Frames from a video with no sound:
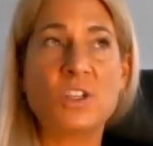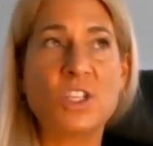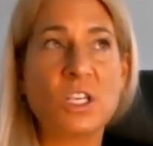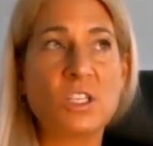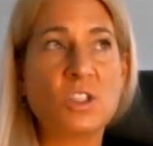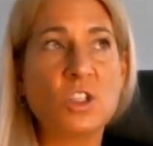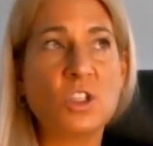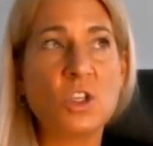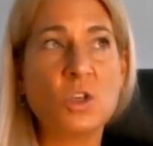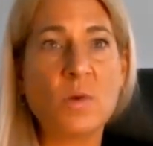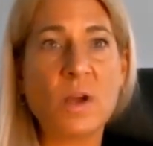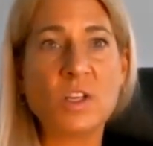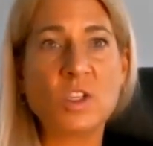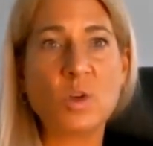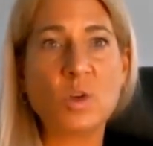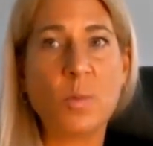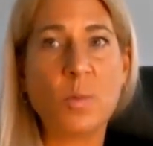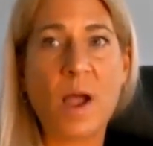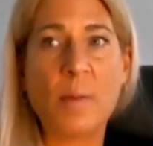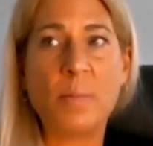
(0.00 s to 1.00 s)
She has 2
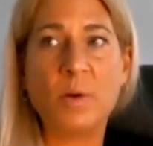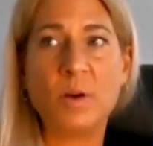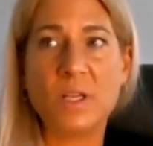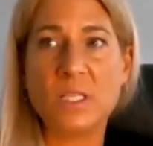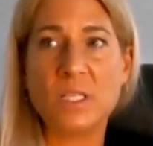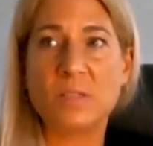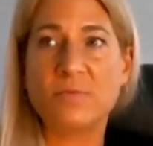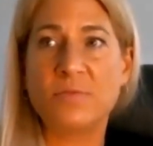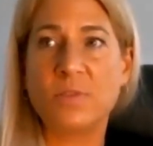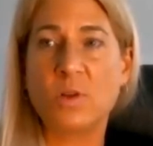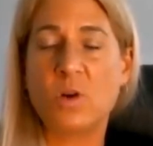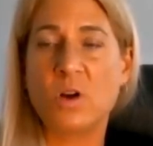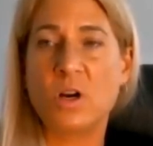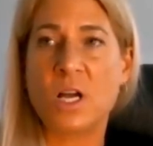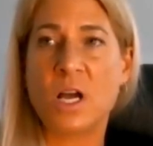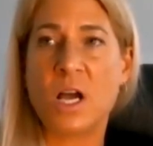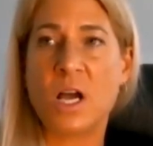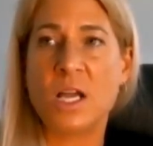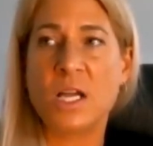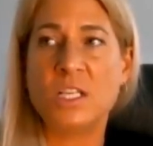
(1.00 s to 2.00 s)
rental properties in
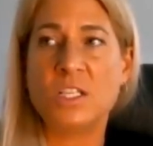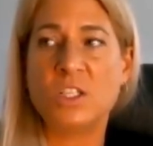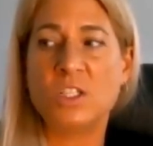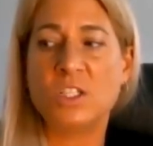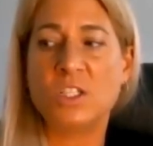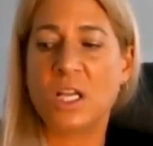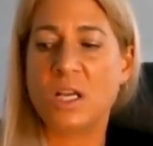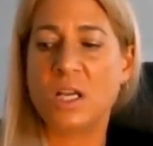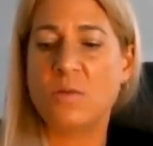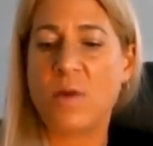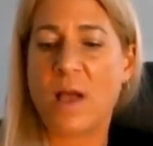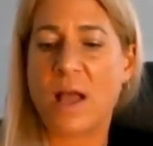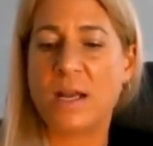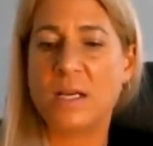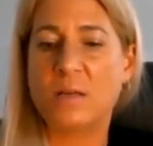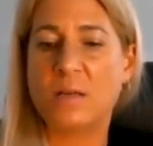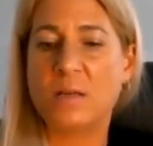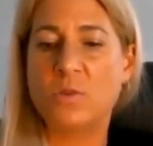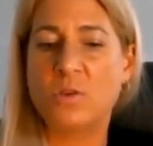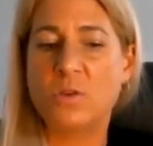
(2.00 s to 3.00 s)
Florida and she's getting
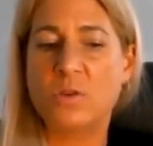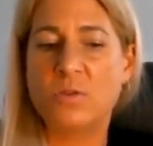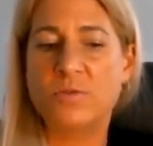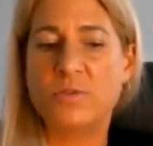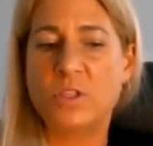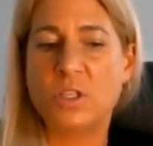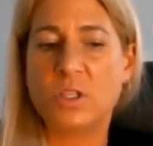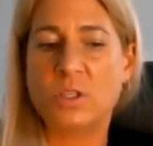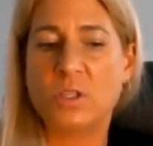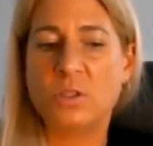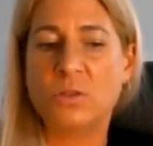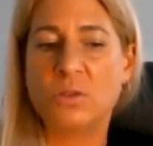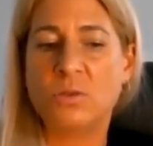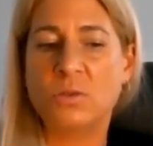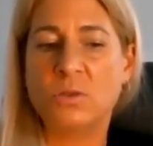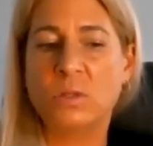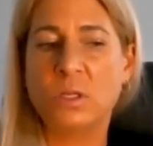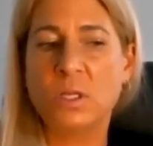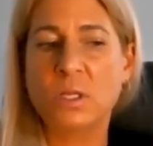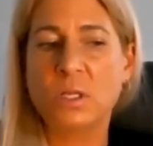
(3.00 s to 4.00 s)
ready to move
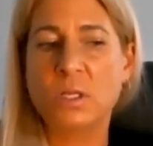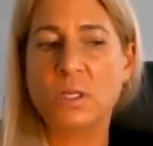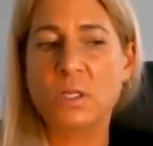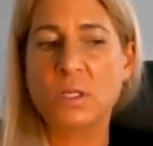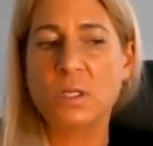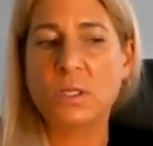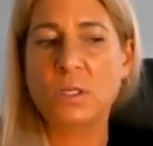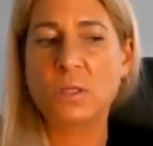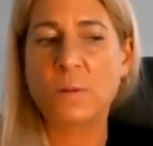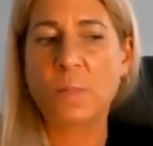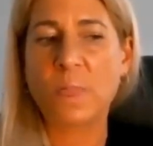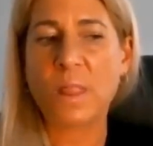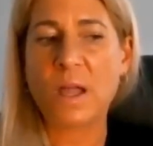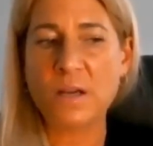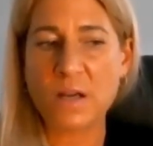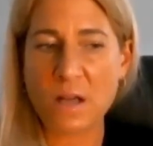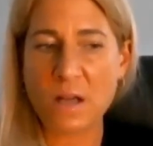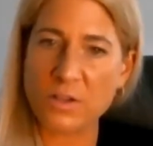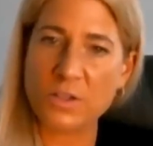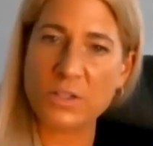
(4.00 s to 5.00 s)
to
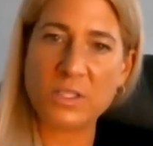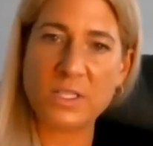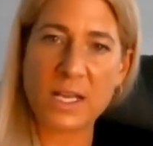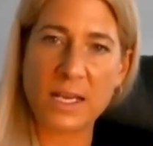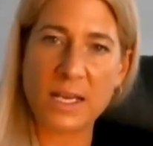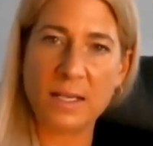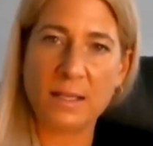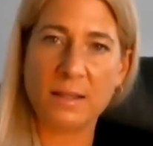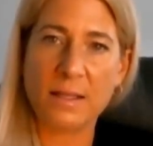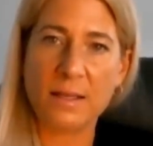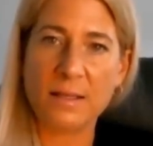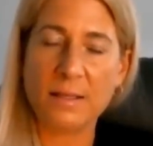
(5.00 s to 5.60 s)
another state.